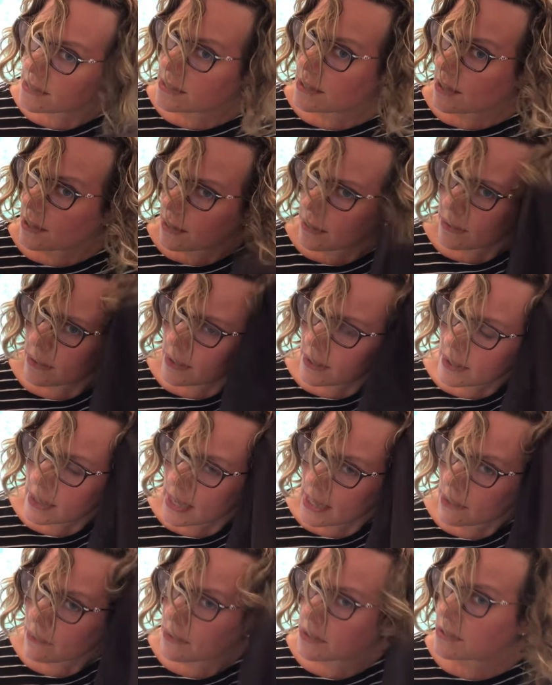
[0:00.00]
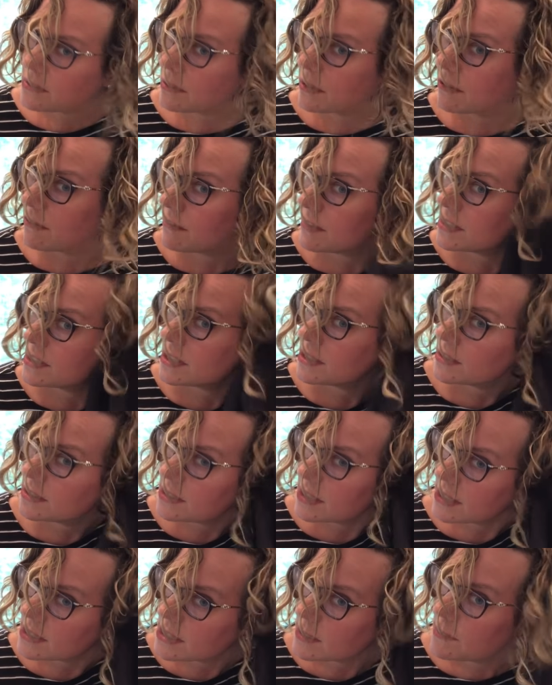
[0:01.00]
so, and it was really frizzy those
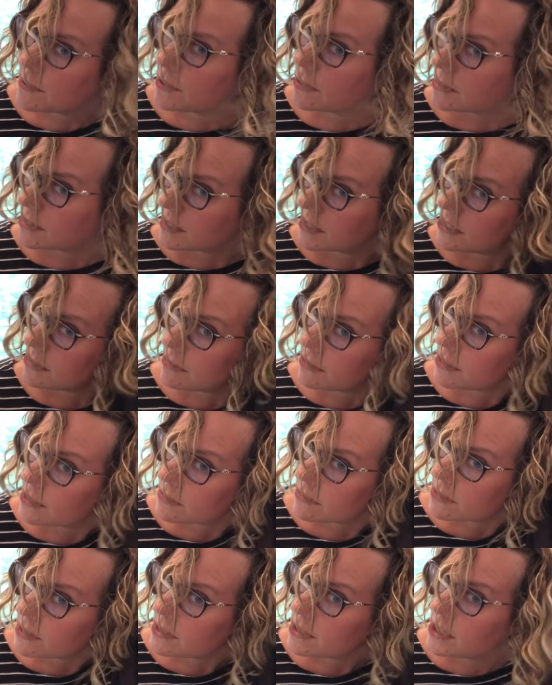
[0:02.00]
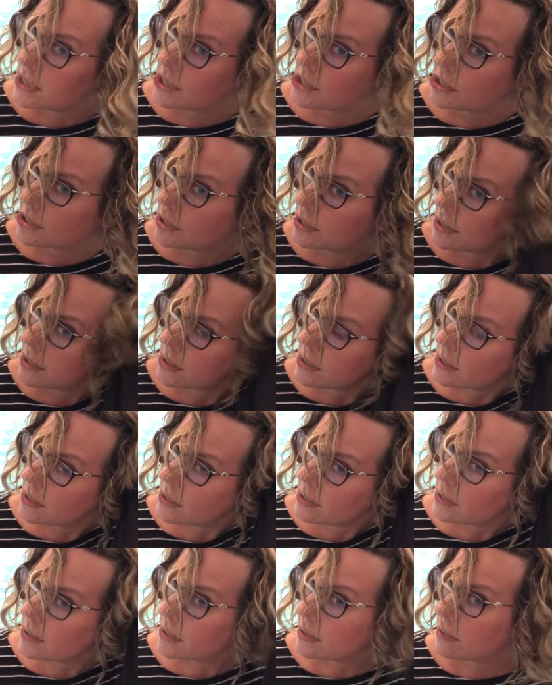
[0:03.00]
days. Supposedly doing this with a t-shirt
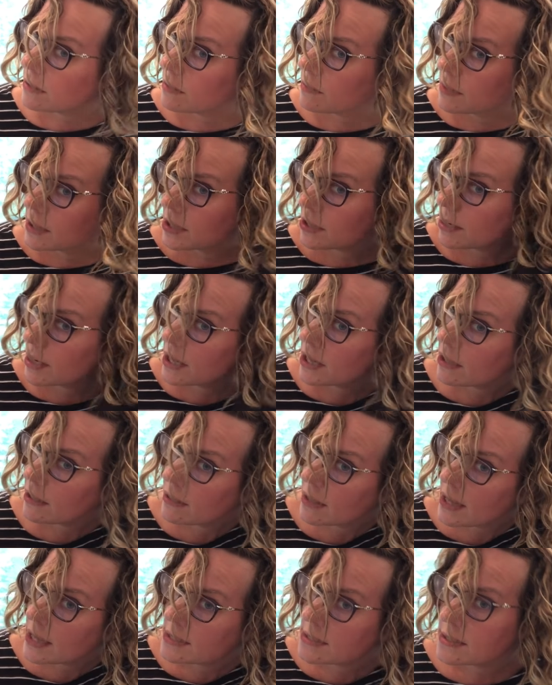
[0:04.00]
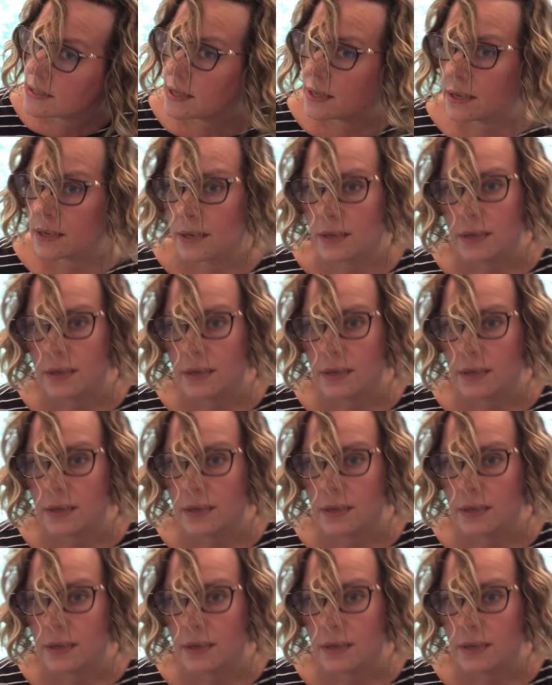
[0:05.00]
will make your hair less